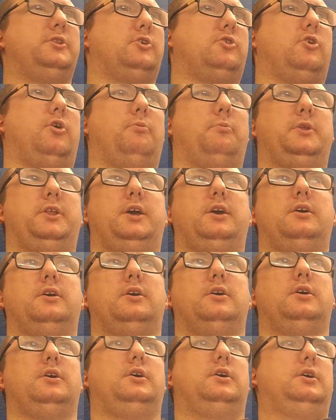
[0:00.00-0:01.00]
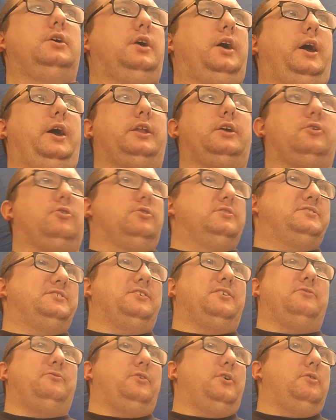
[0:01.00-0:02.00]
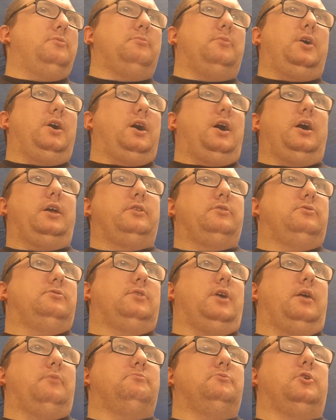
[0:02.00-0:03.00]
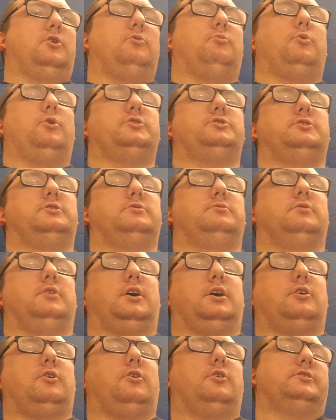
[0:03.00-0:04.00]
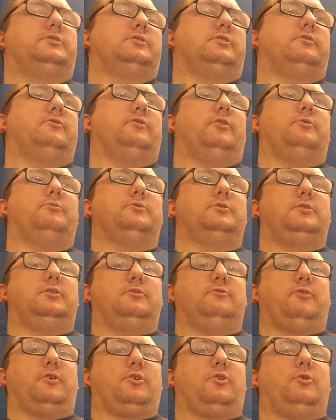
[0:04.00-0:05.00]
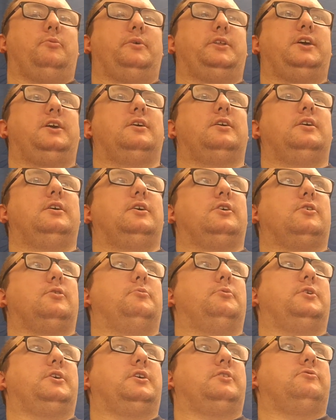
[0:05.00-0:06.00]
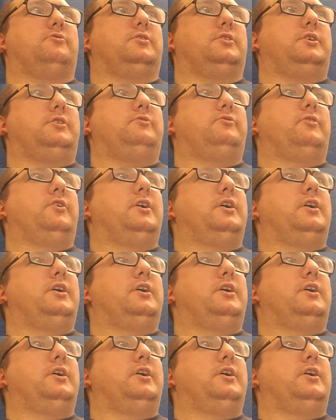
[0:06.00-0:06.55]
the comedy in a Godzilla film. I'm not watching a Godzilla film for comic relief.